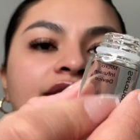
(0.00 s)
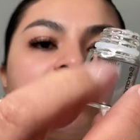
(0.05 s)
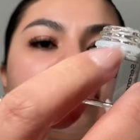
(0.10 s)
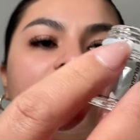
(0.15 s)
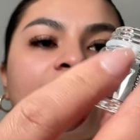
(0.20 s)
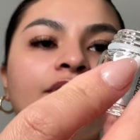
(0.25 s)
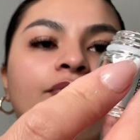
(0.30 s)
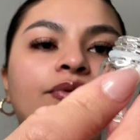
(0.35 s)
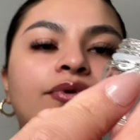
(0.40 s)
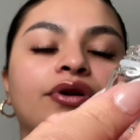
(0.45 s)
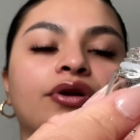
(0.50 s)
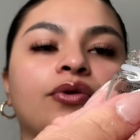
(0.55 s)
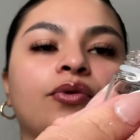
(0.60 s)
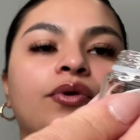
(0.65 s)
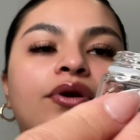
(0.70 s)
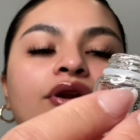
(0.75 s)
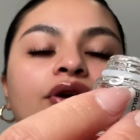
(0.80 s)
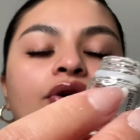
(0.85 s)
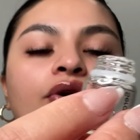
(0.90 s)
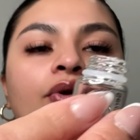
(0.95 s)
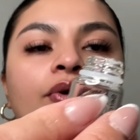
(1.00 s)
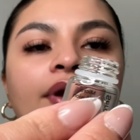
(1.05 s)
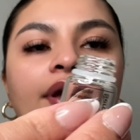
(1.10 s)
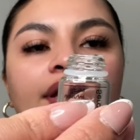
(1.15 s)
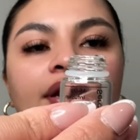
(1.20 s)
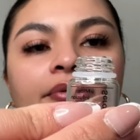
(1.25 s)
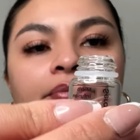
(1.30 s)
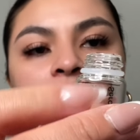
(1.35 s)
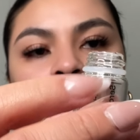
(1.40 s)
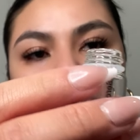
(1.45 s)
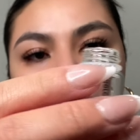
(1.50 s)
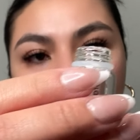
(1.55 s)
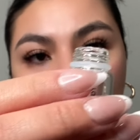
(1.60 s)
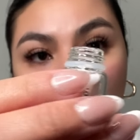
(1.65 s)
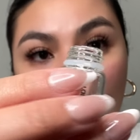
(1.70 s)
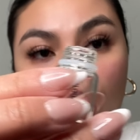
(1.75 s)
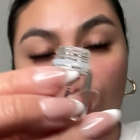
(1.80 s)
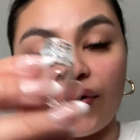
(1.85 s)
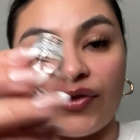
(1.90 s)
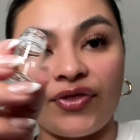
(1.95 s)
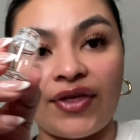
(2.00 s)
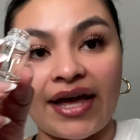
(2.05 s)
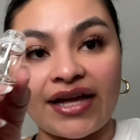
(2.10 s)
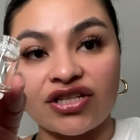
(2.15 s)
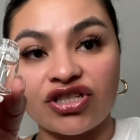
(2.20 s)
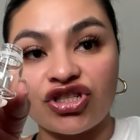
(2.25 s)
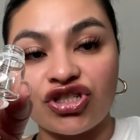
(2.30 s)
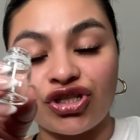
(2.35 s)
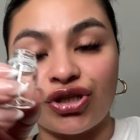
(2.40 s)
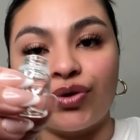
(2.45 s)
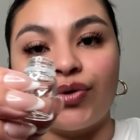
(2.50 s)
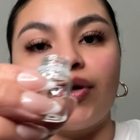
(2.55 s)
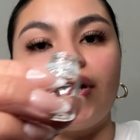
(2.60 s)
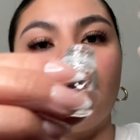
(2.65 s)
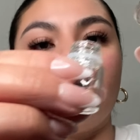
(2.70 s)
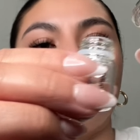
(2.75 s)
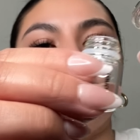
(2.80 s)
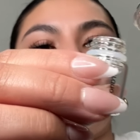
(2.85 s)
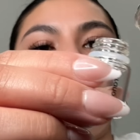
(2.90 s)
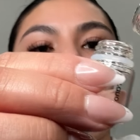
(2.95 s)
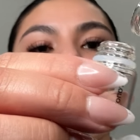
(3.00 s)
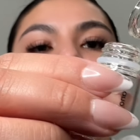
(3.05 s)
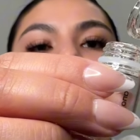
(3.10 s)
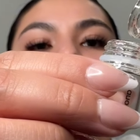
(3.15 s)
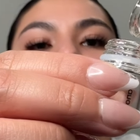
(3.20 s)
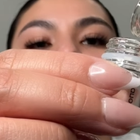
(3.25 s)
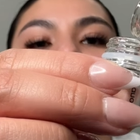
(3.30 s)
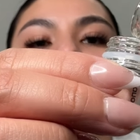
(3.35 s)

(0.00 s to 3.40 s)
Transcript: and we're going to go ahead and pour that serum on